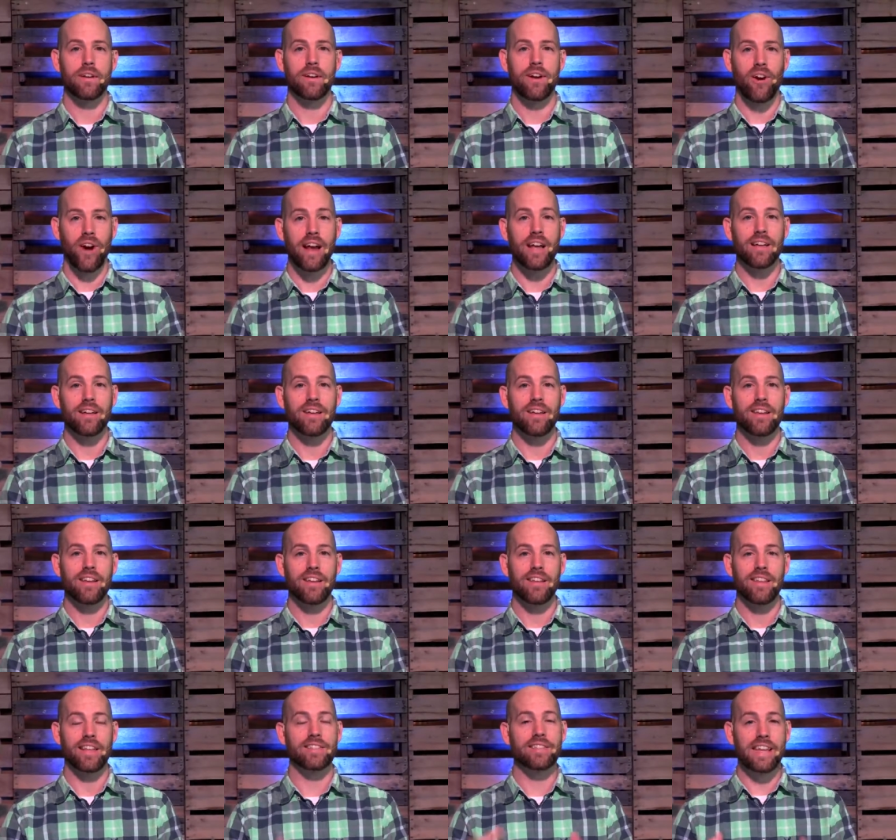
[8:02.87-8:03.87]
All right?
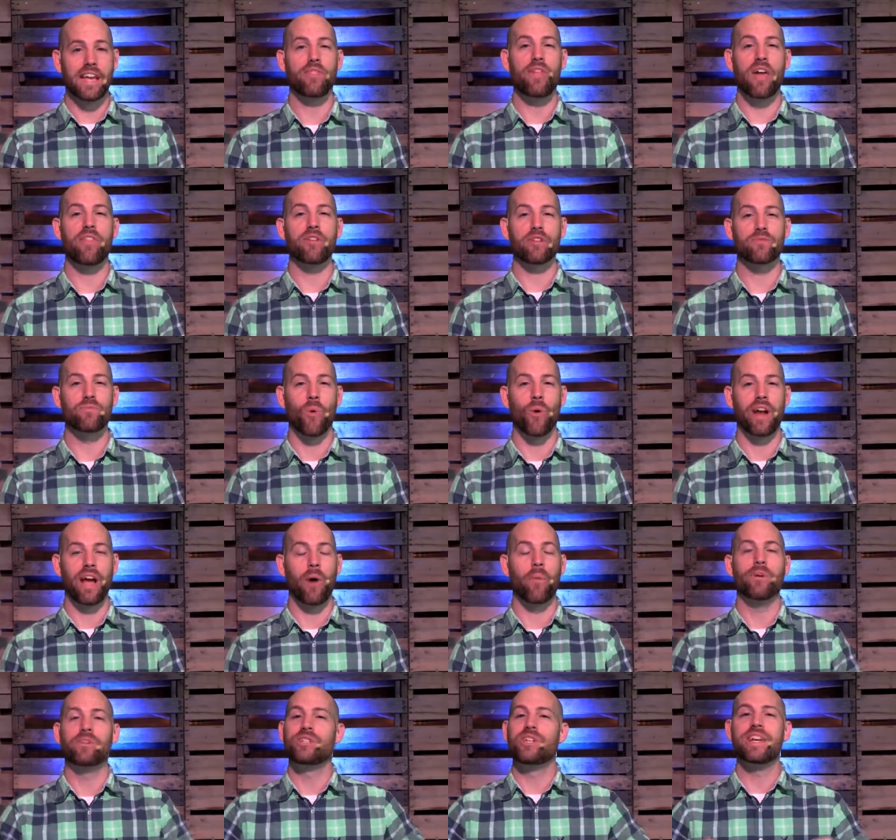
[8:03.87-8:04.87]
Let's get that this morning. I
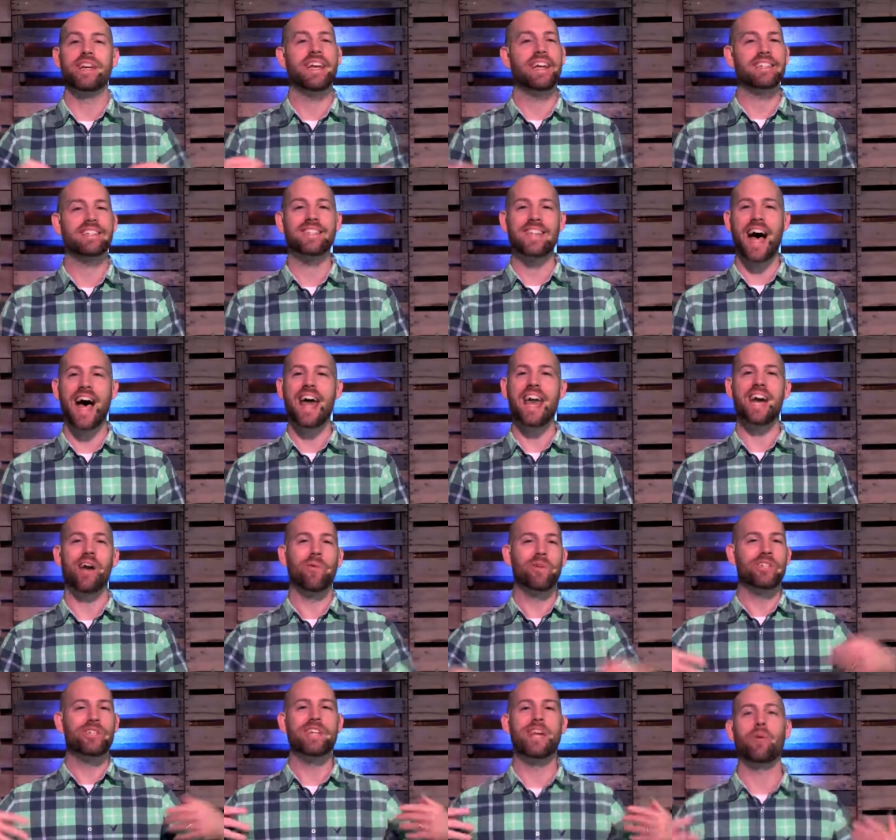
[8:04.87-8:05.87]
want you to get excited. I
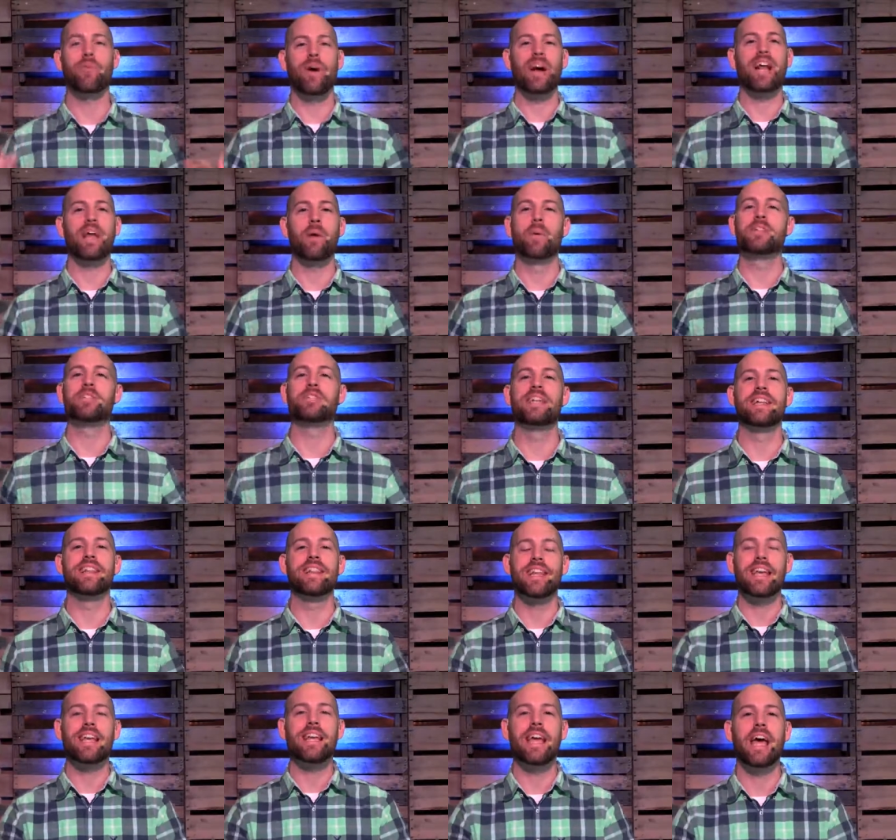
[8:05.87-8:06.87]
want you to get ready. I want you to
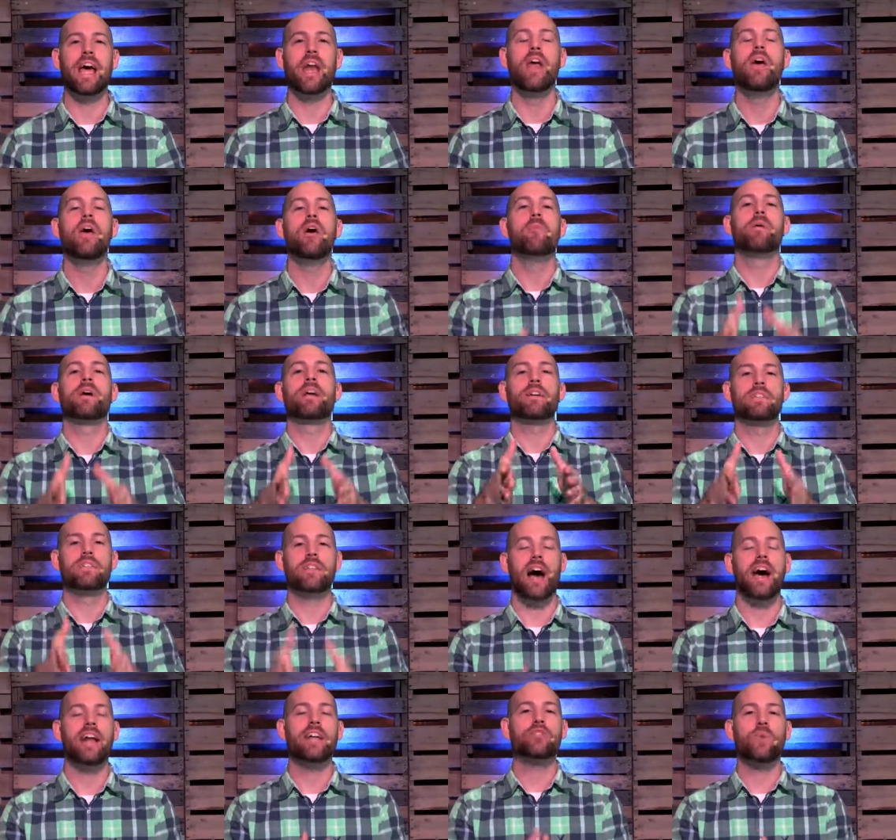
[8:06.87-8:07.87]
lean in because
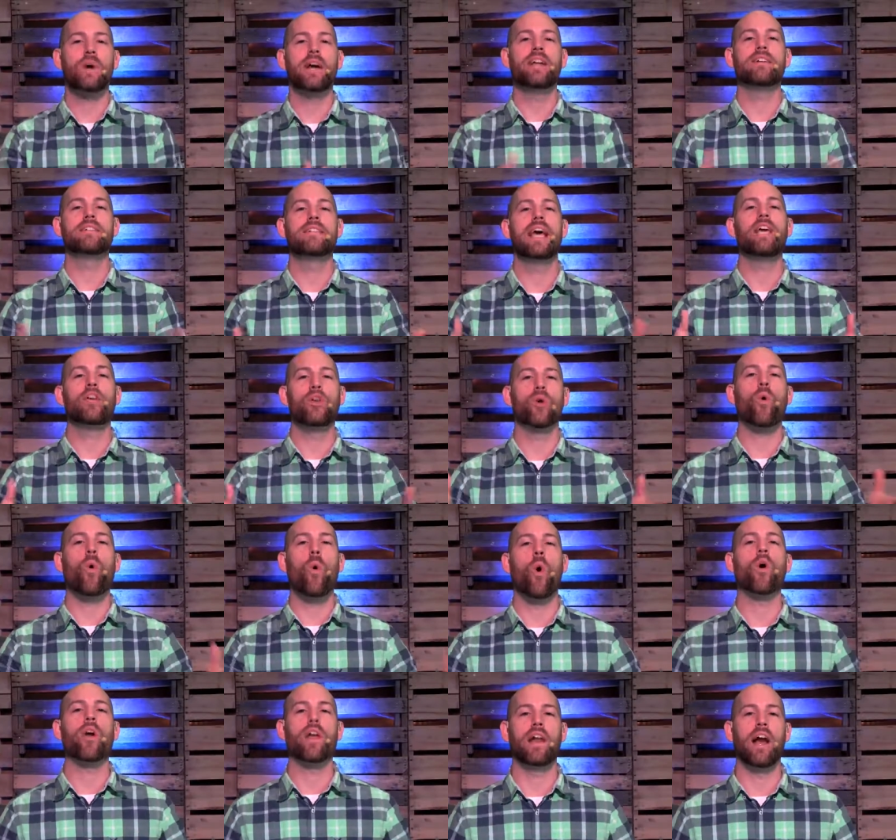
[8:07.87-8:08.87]
God is ready to take your
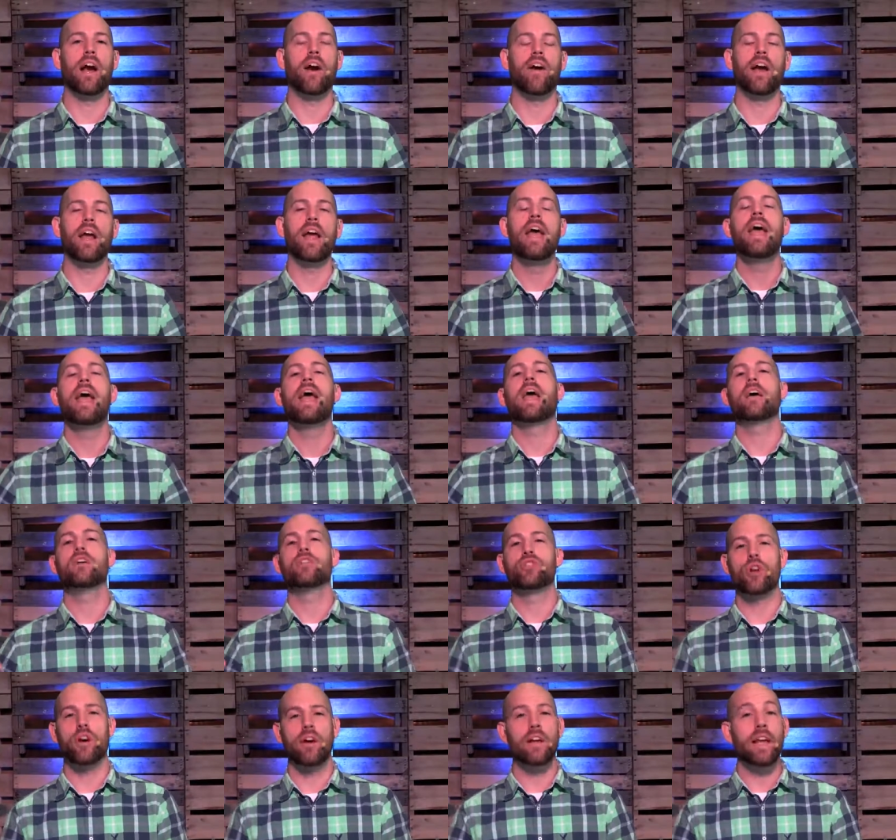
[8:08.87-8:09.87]
ordinary and
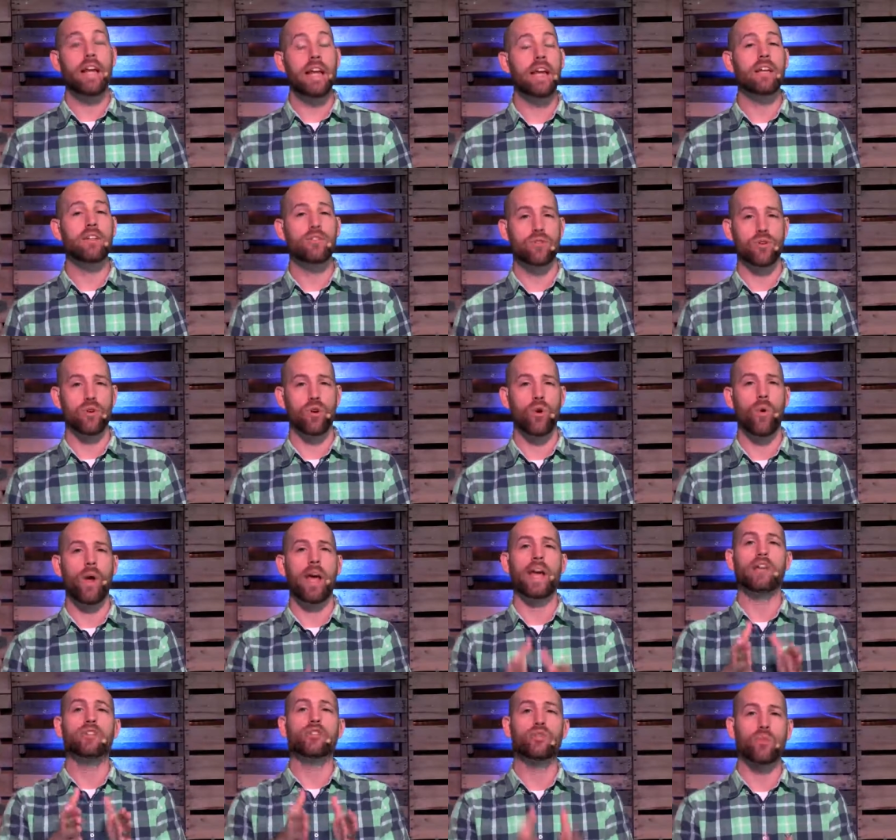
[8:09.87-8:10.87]
turn it into
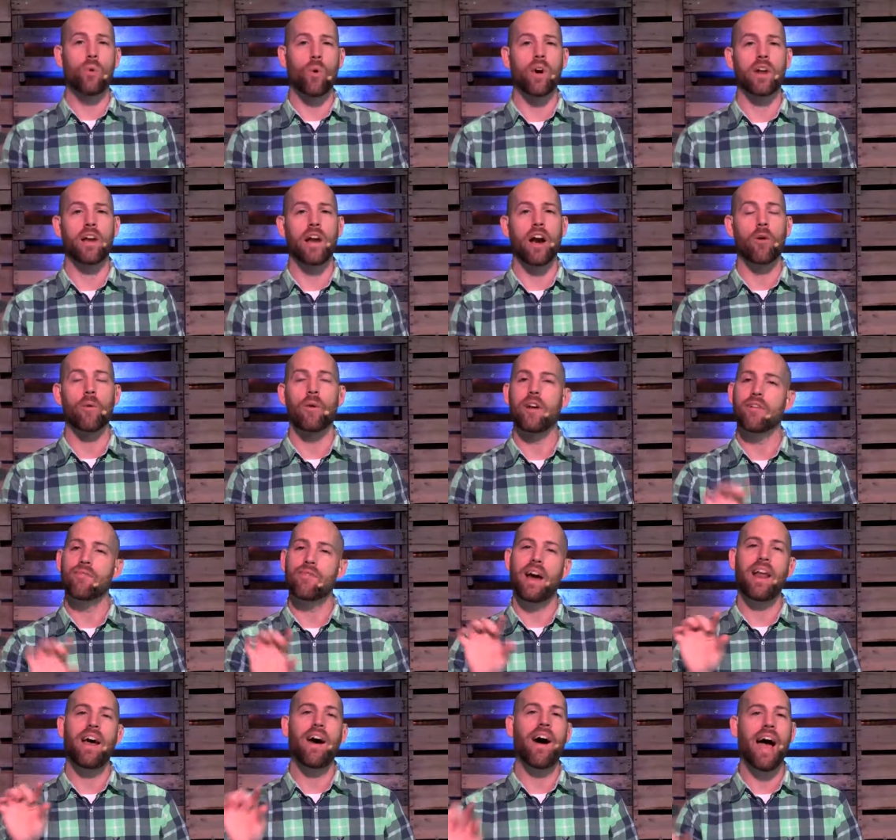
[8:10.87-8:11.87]
extraordinary. We're going to
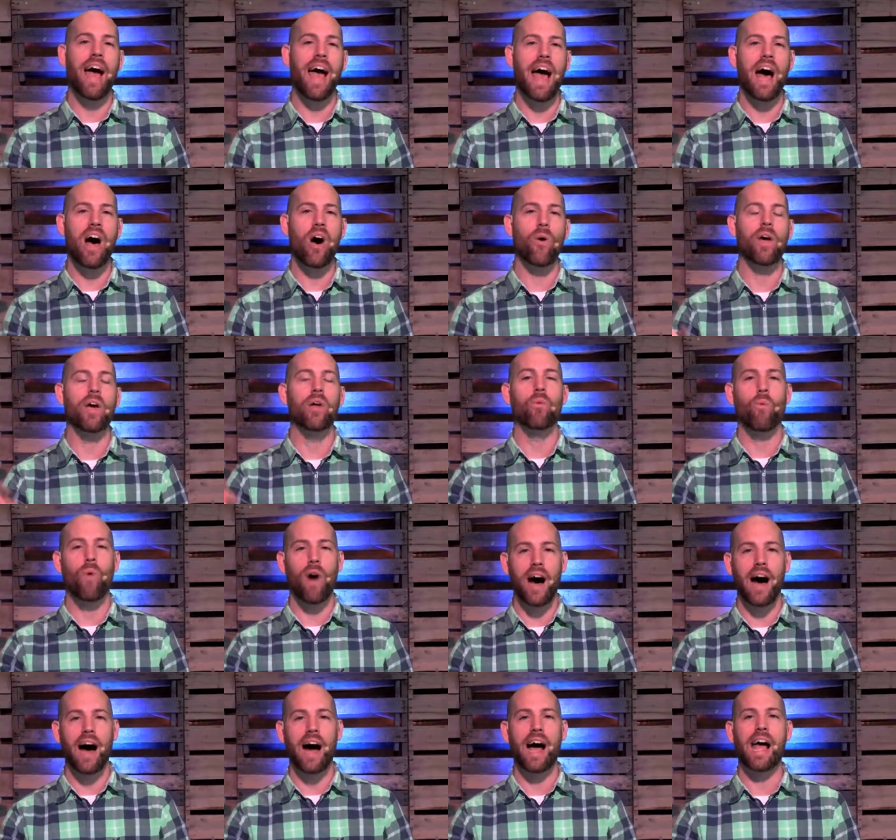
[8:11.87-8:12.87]
find out how and
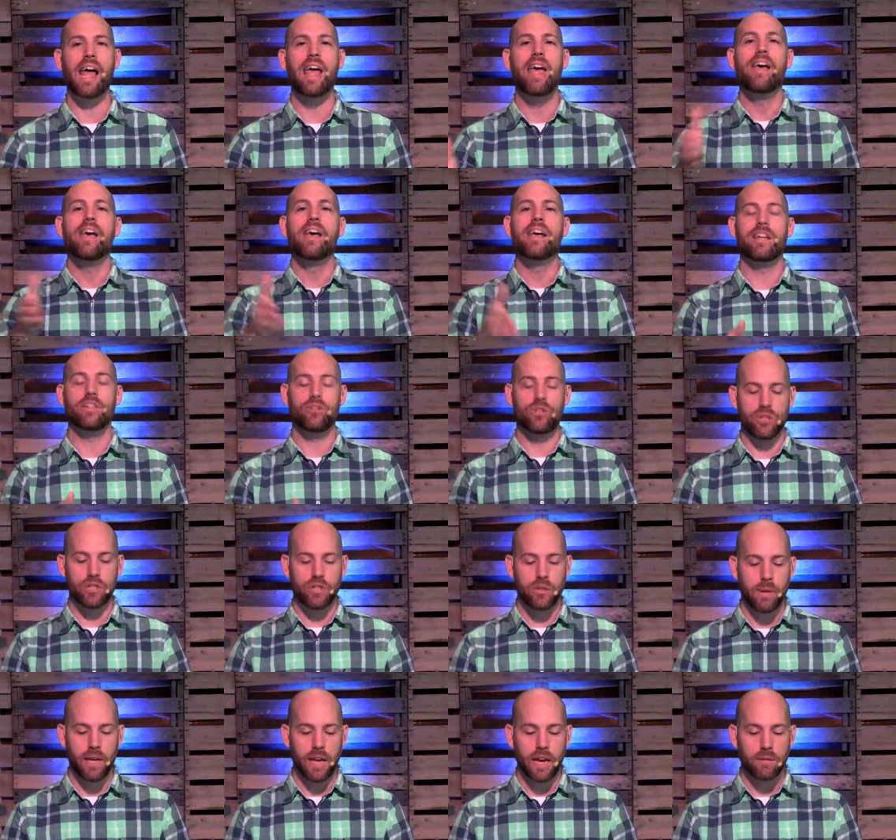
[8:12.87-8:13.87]
why in just
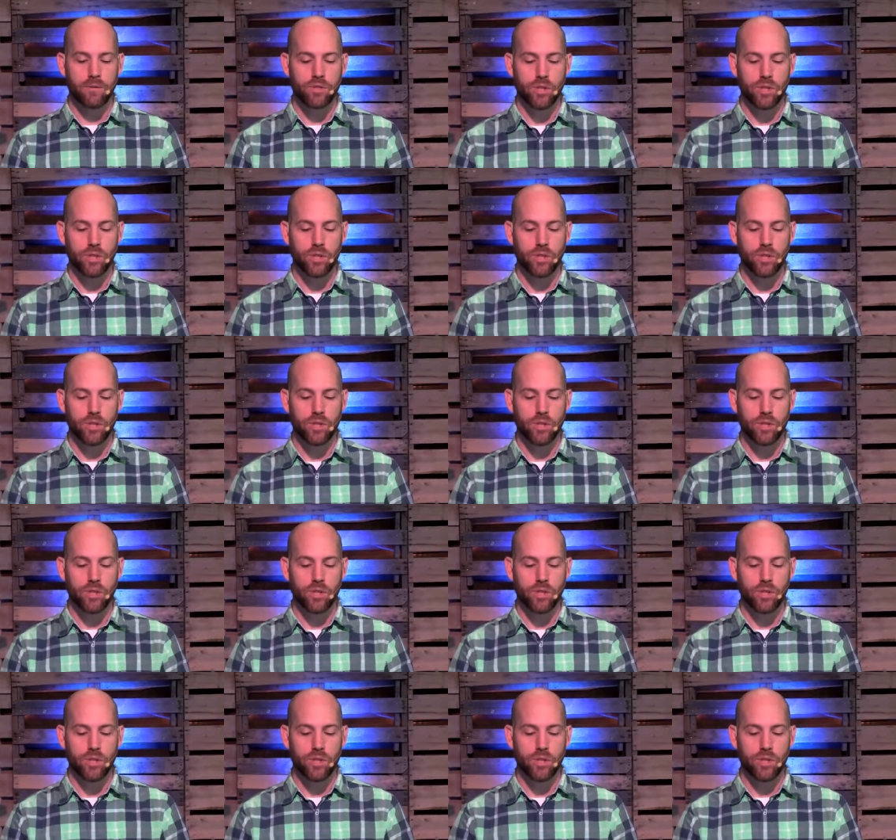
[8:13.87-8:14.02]
a minute.